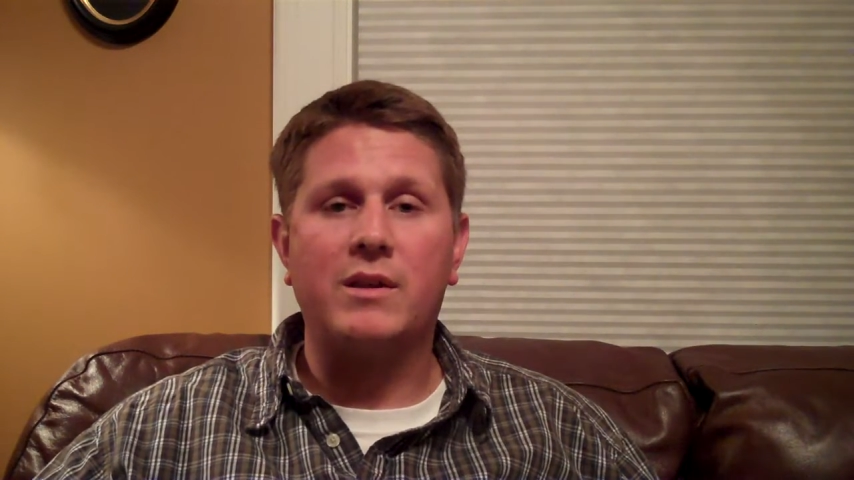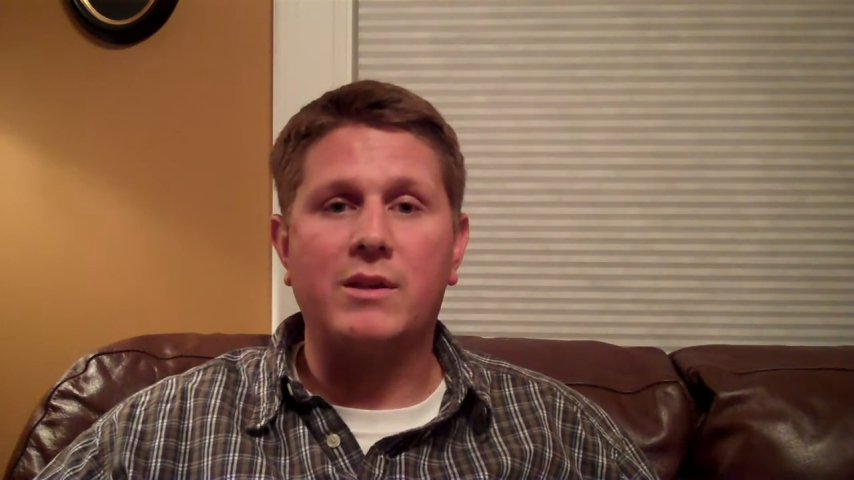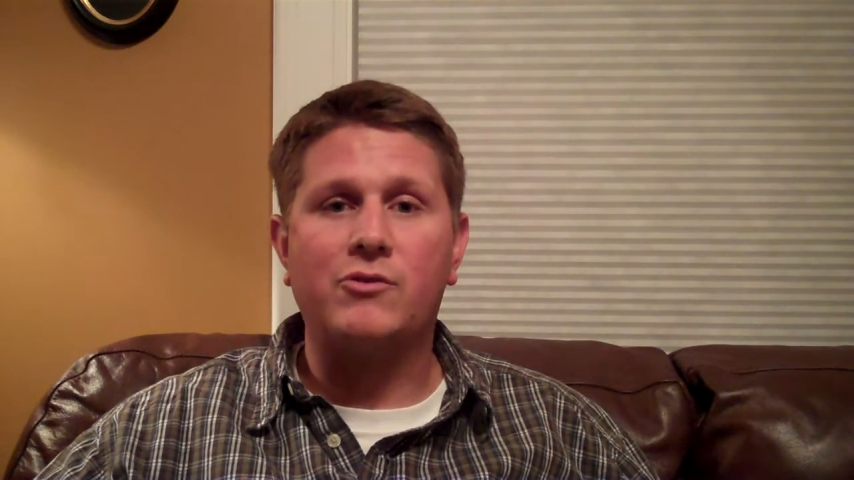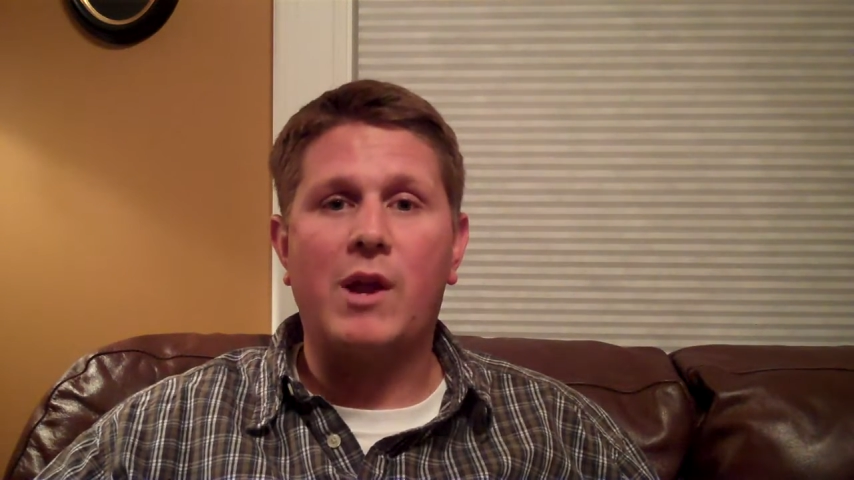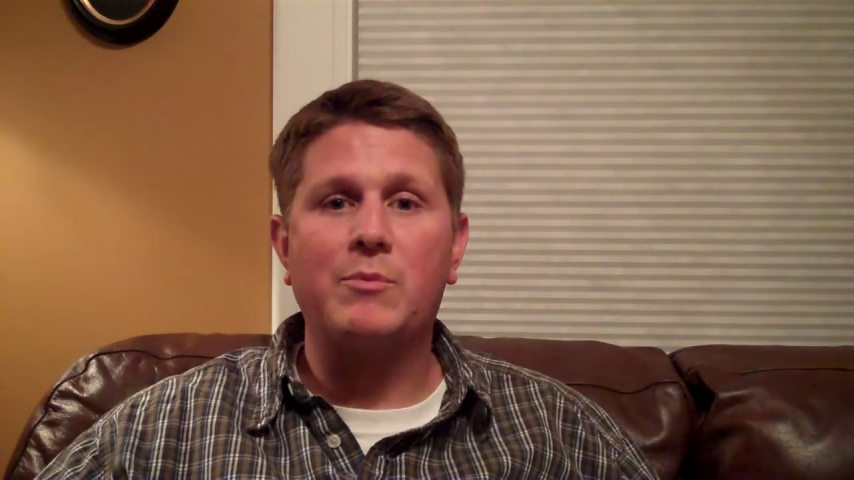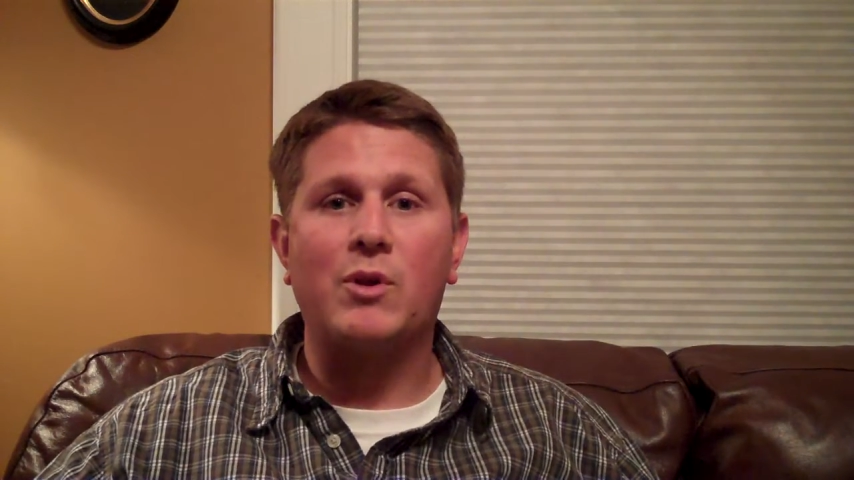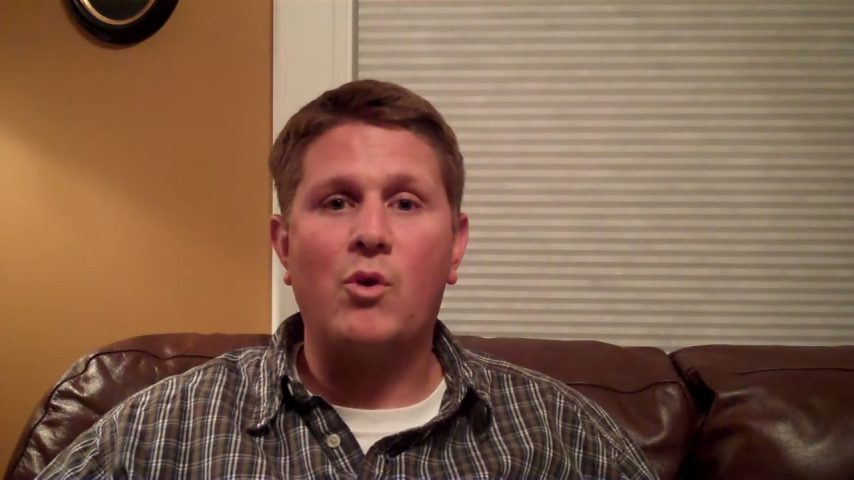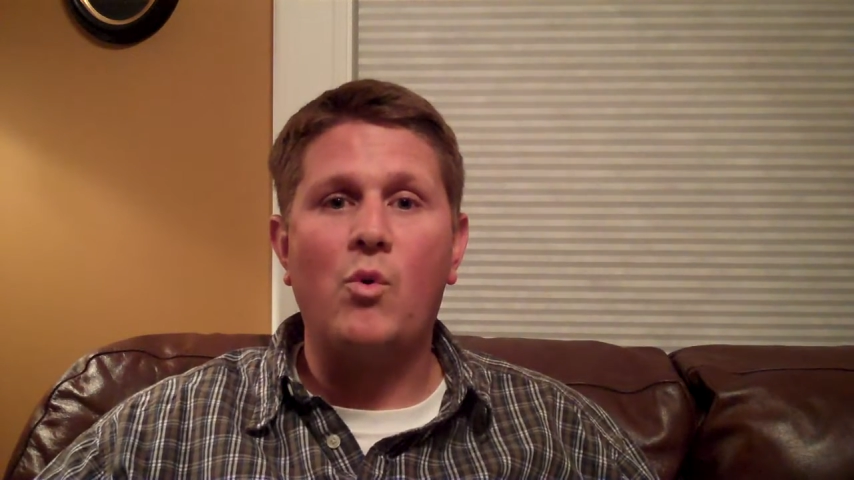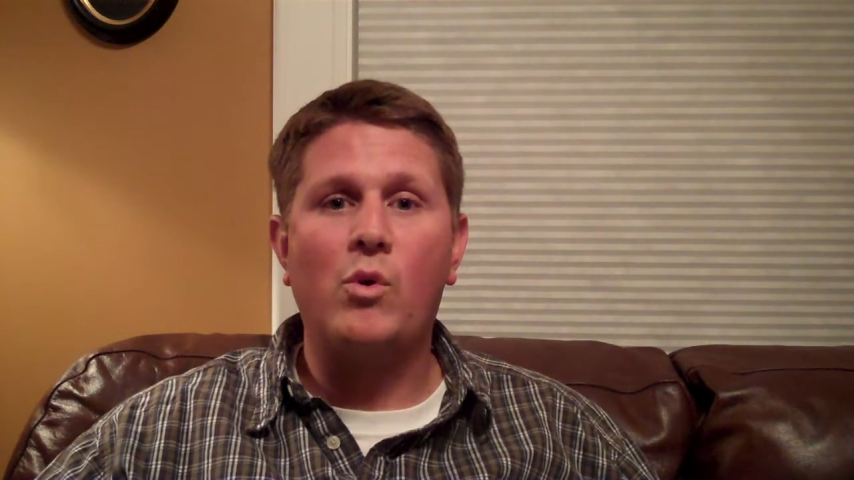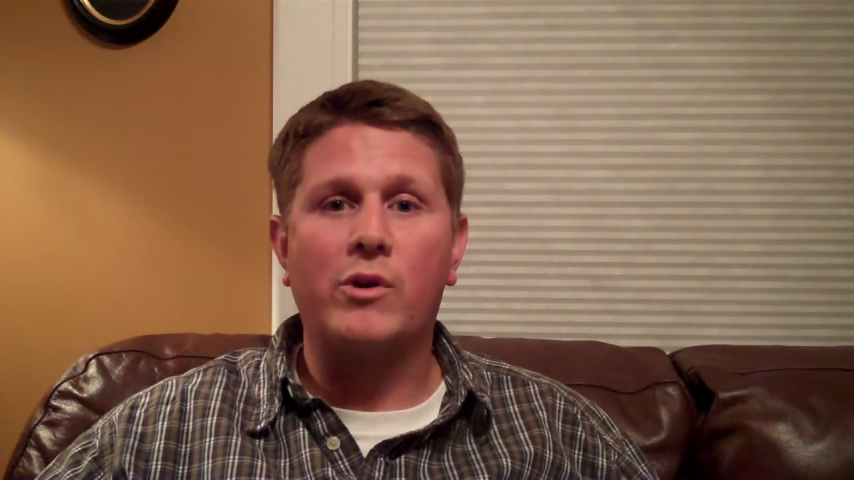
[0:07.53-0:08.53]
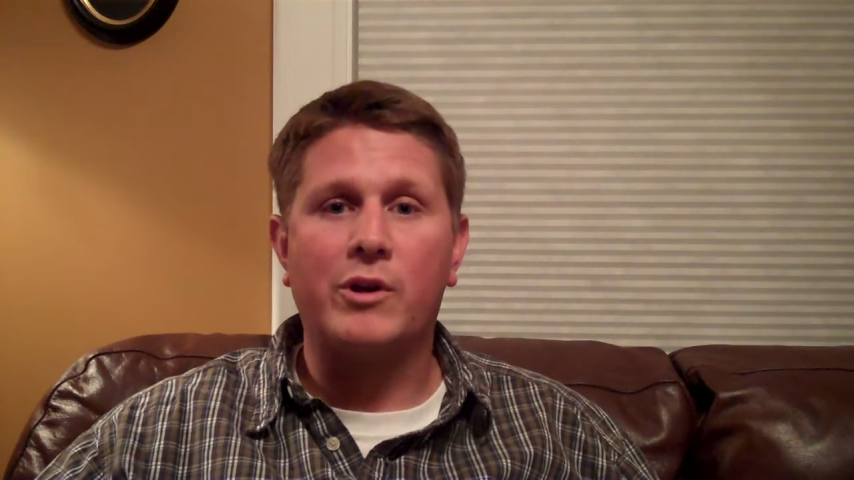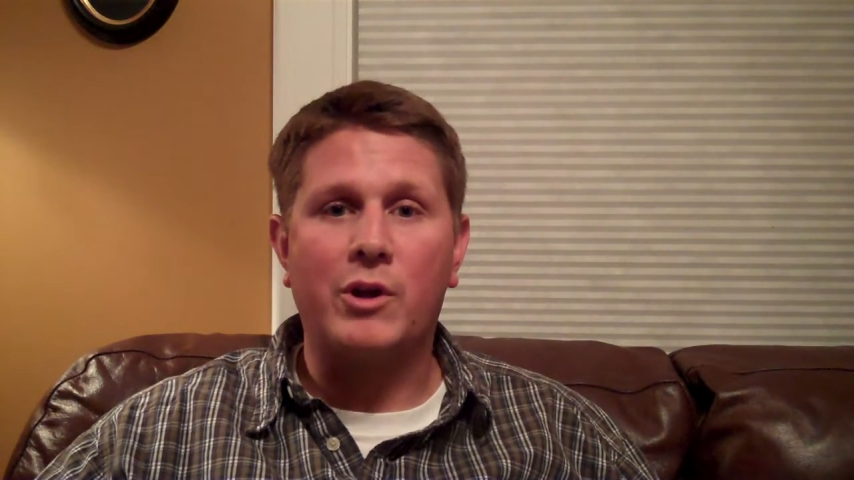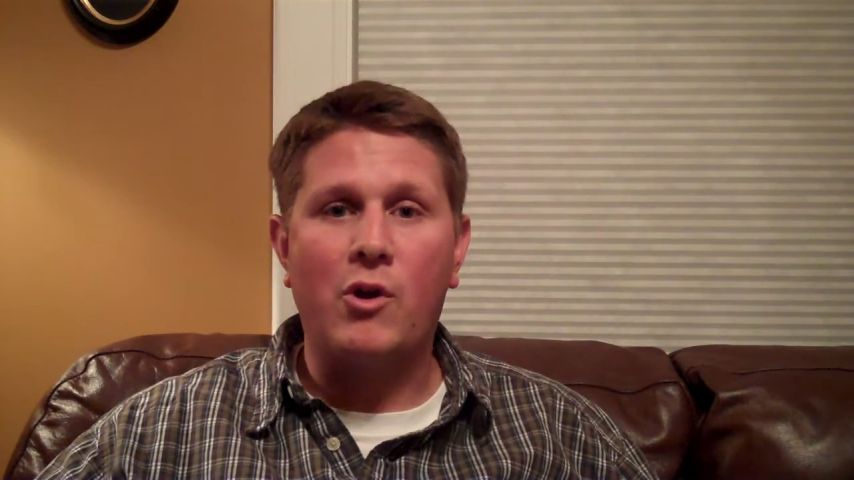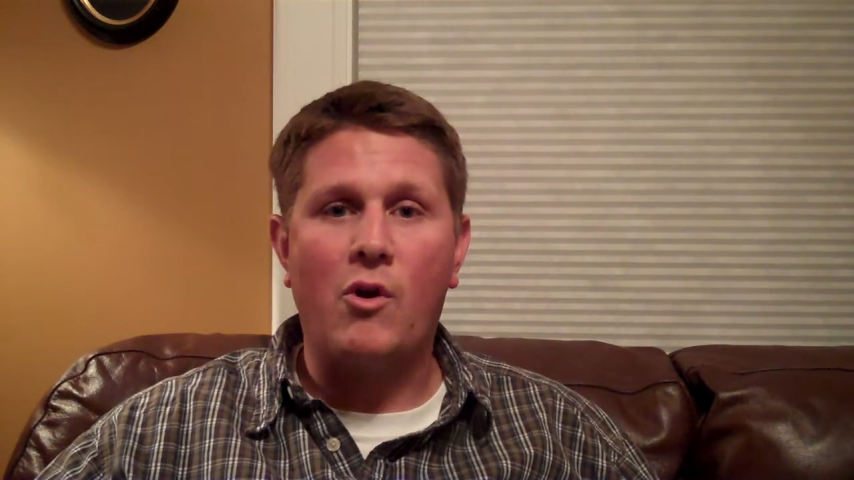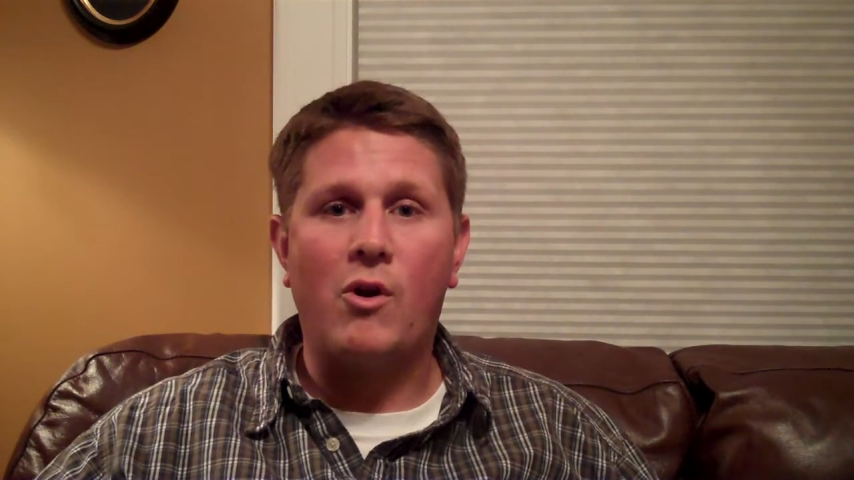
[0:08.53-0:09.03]
and he drops a quarter in
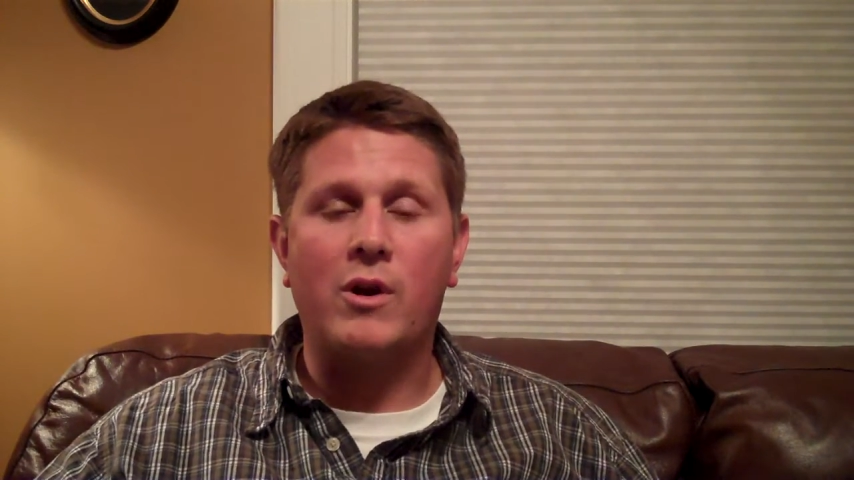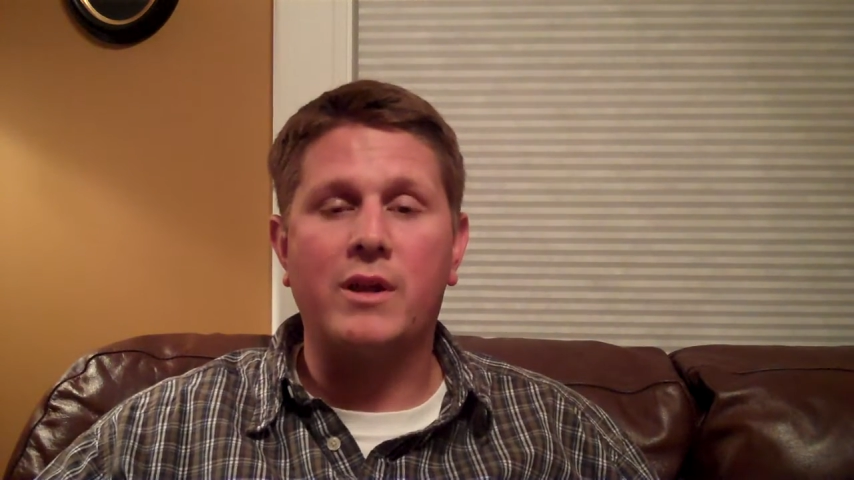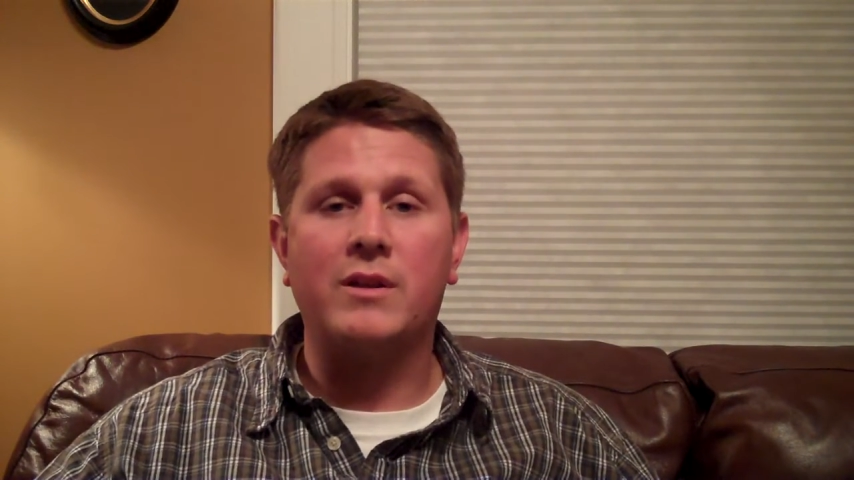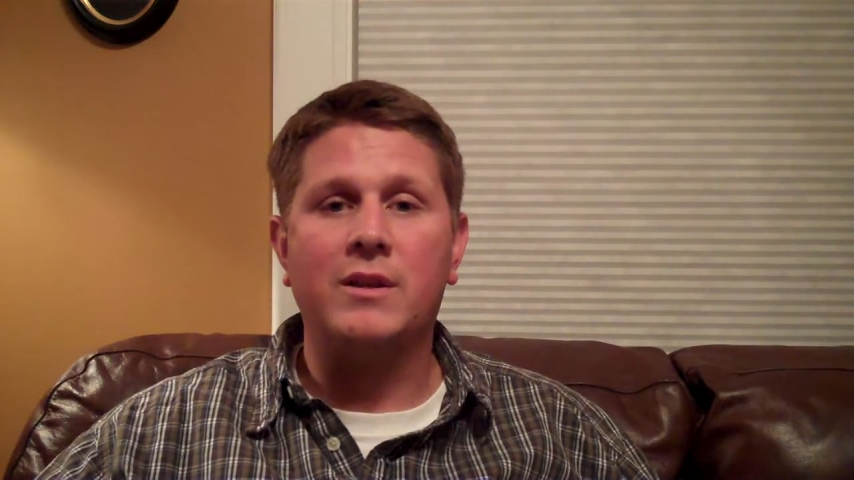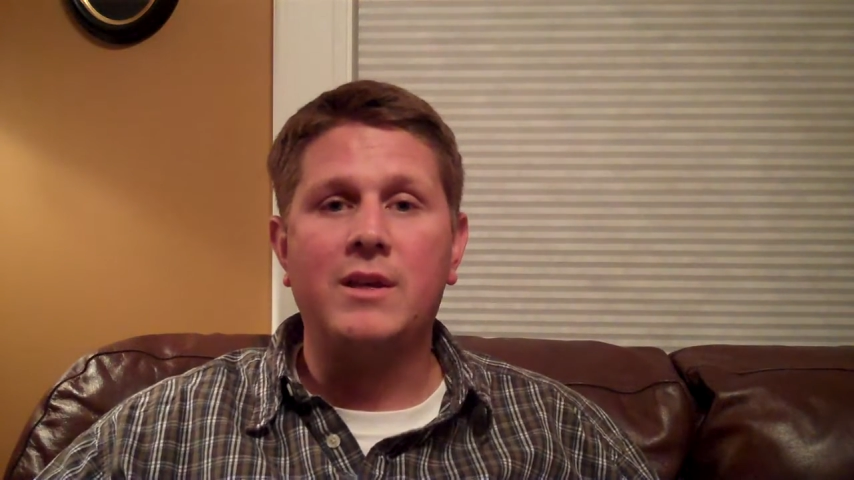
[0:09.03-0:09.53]
the car and